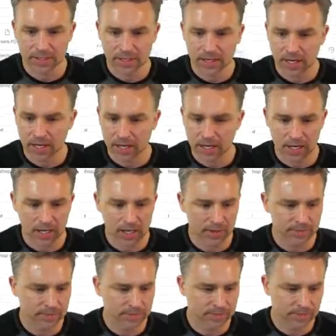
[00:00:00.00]

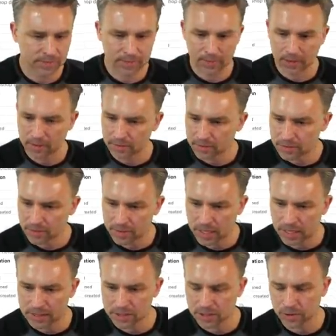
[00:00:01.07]
Um,
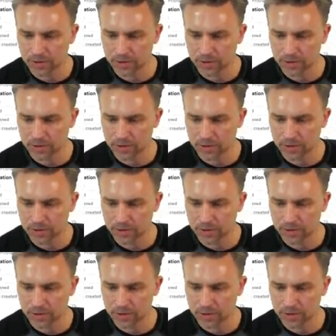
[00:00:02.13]
uh, so you'll